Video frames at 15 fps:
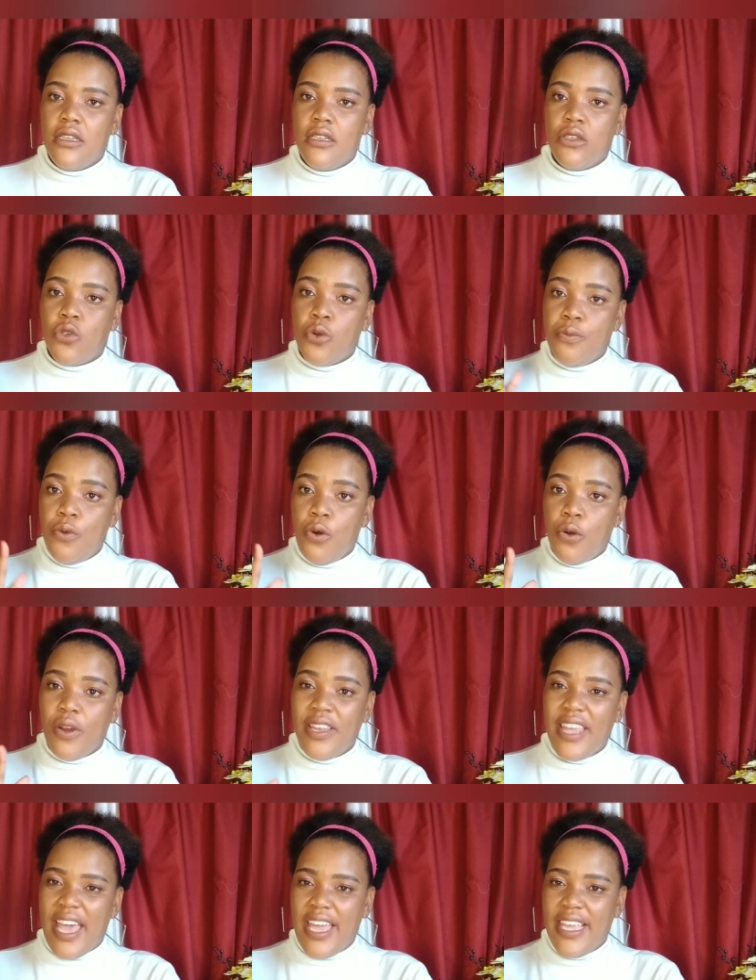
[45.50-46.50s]
Tomorrow
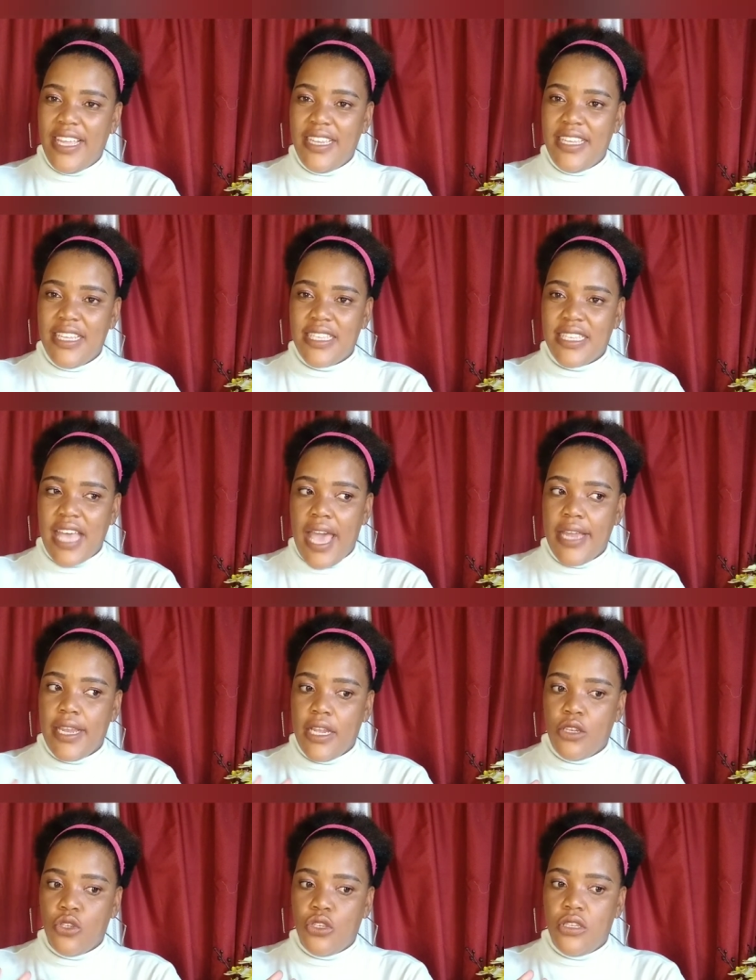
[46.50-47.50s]
they are in this side
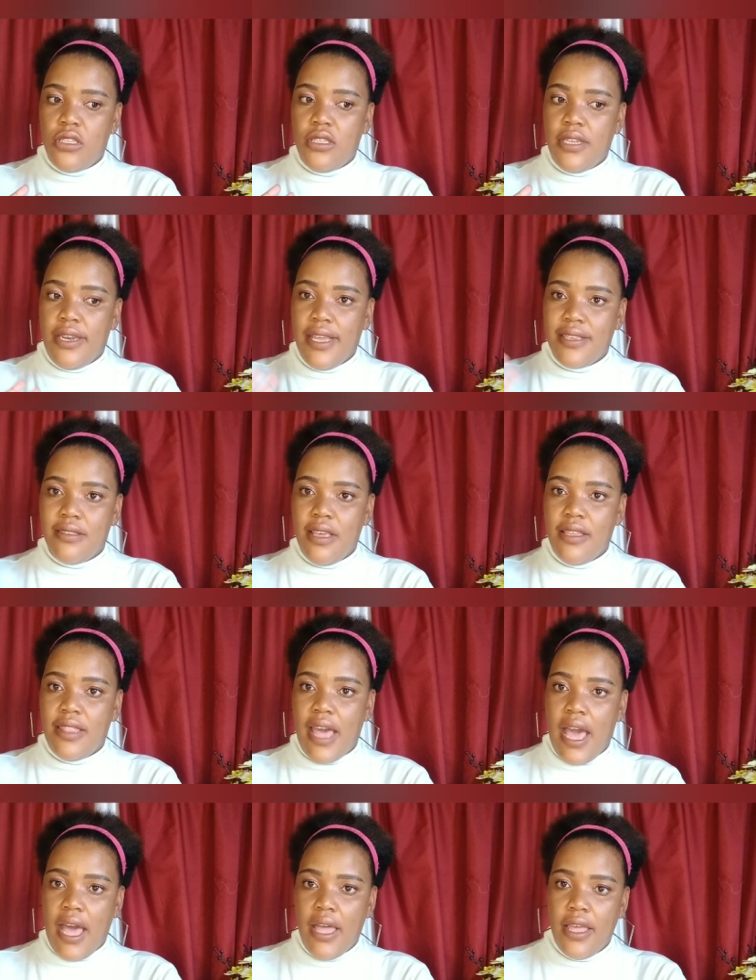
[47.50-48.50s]
and the next day they
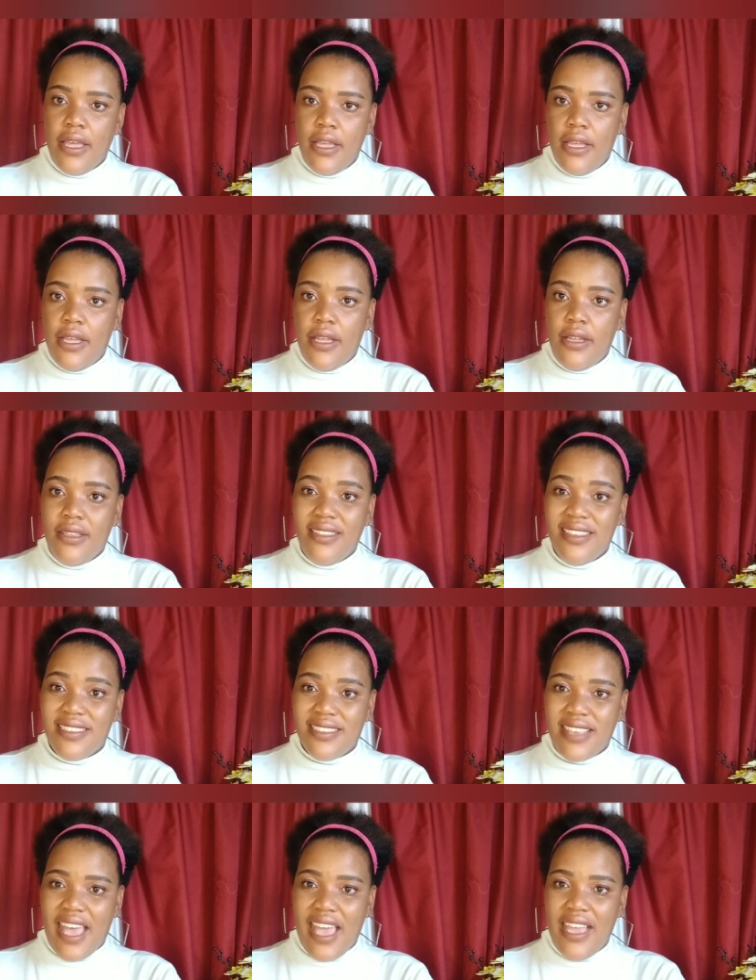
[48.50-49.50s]
are the
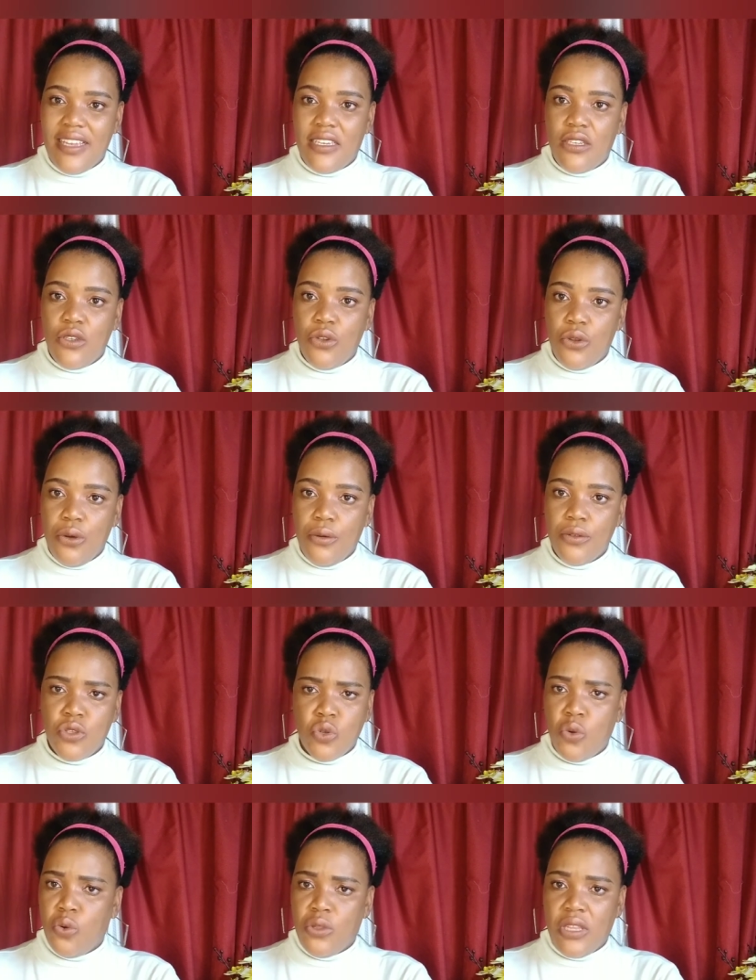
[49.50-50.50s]
side, you know,
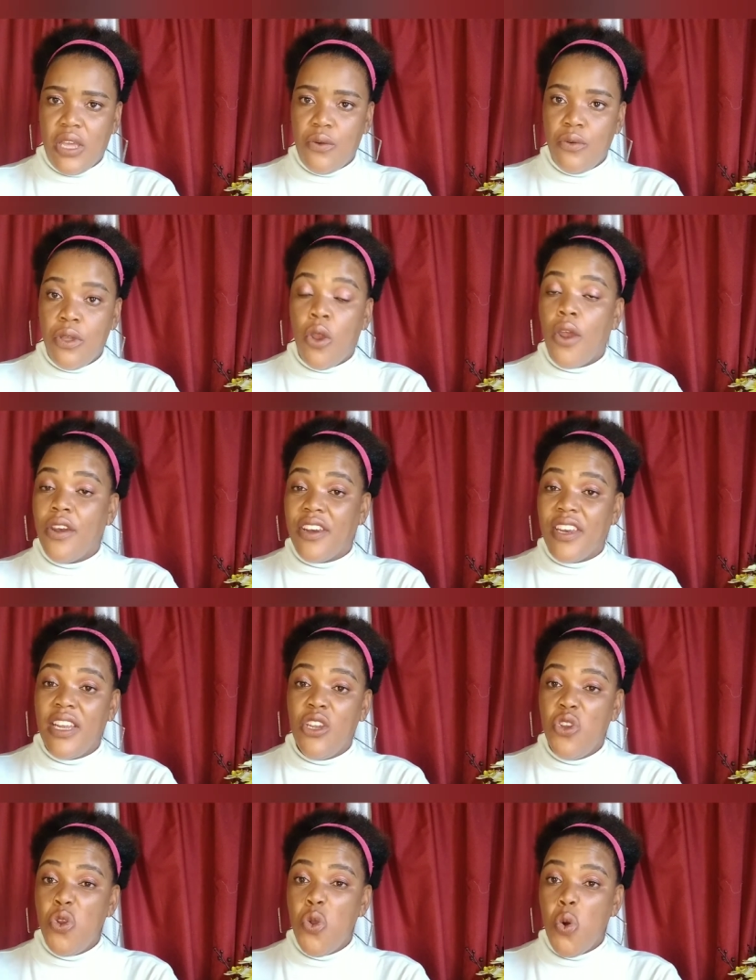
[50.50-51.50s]
so we don't
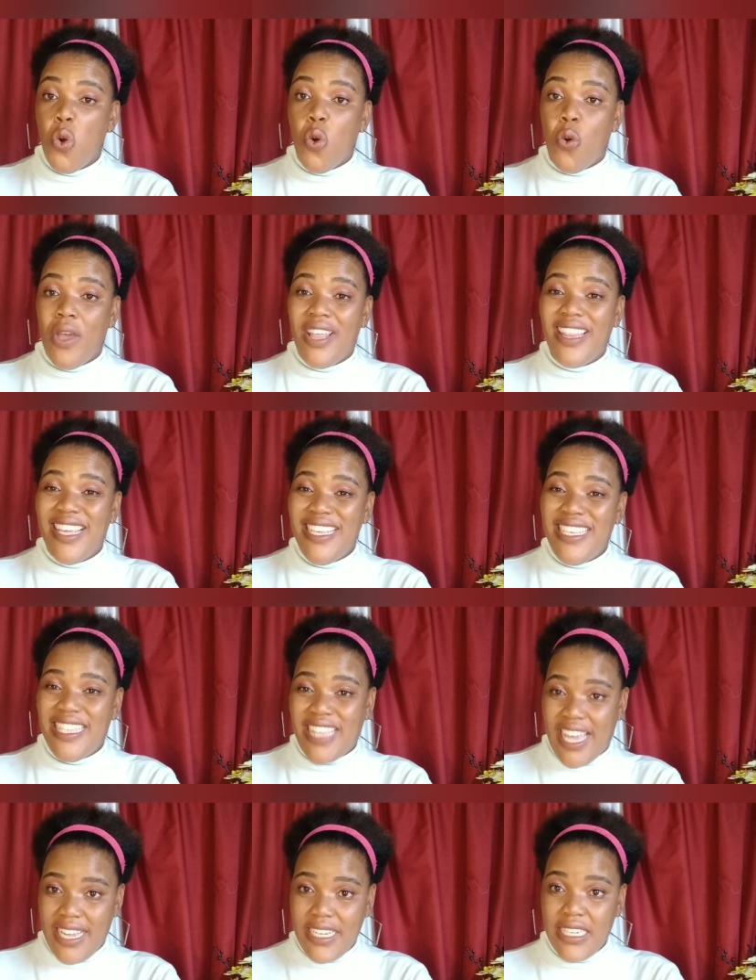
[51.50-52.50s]
really know where they
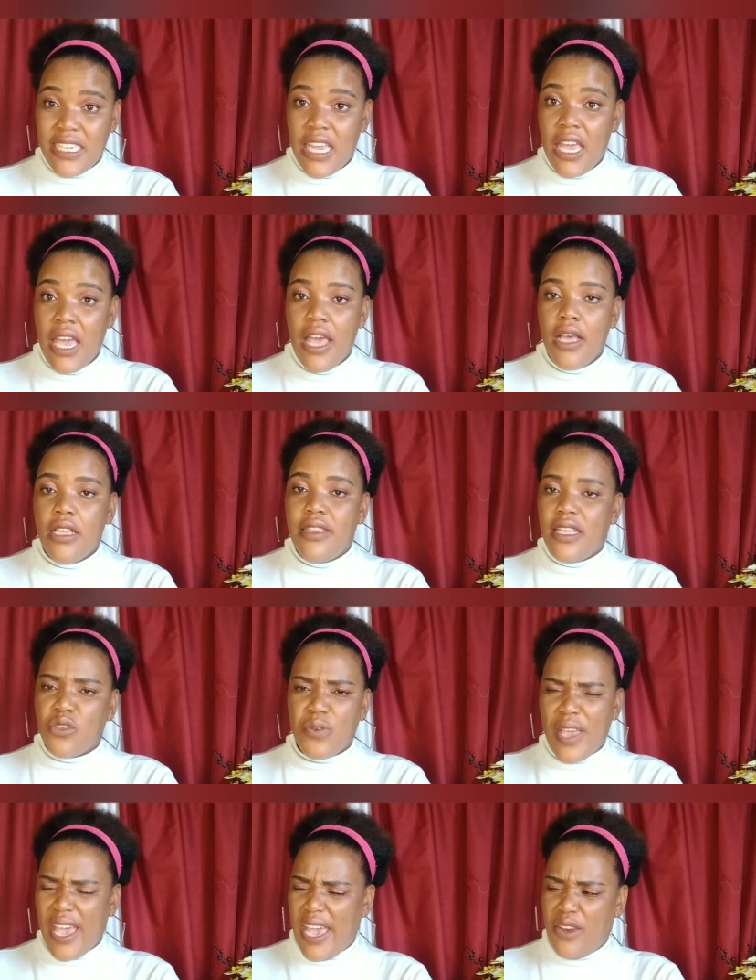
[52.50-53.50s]
stand. That's
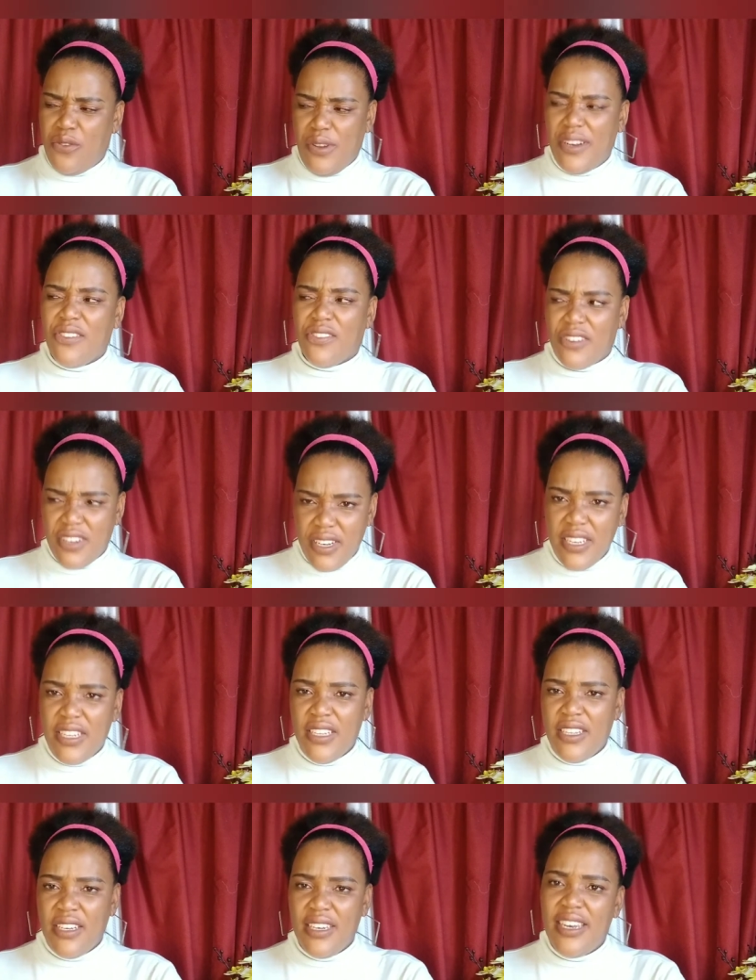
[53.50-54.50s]
why I don't
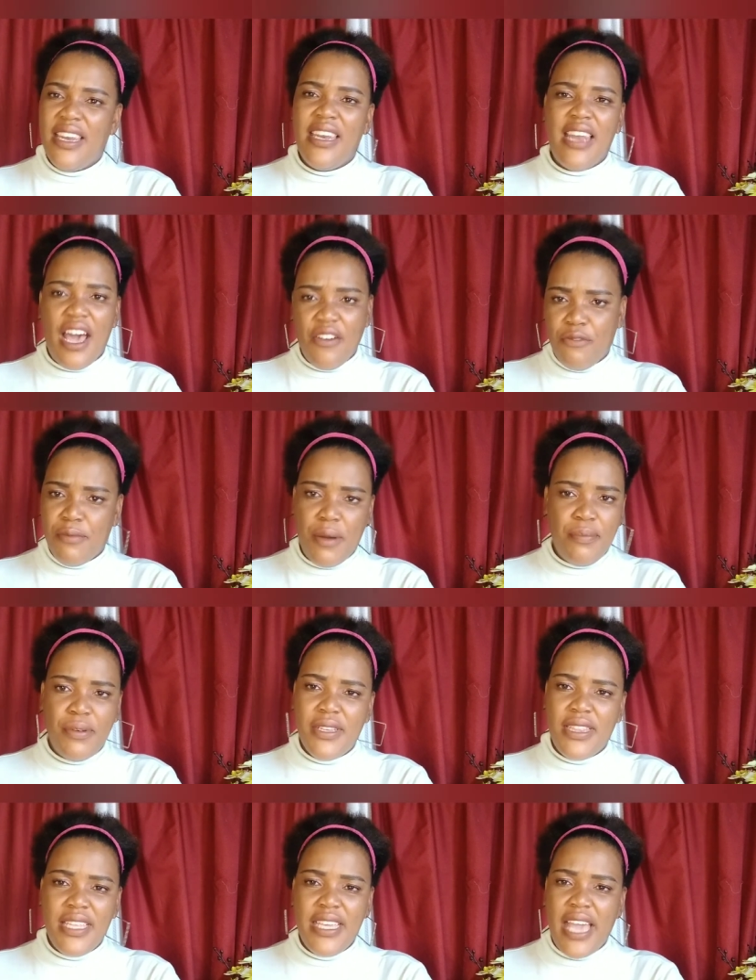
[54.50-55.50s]
really love my
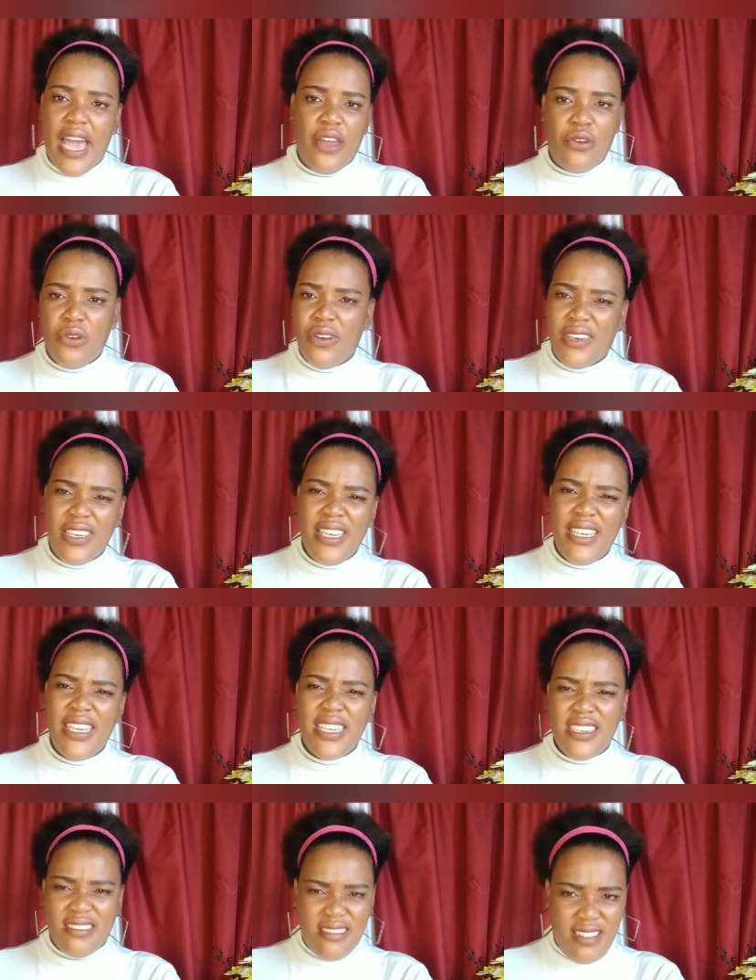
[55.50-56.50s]
politics. I don't really
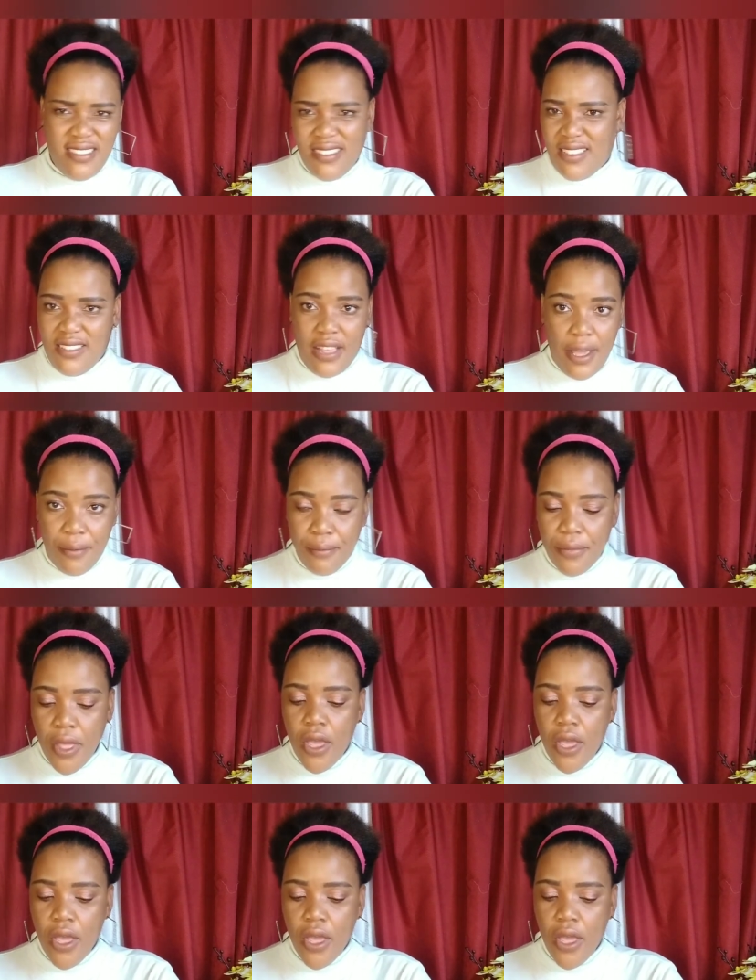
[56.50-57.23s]
trust them.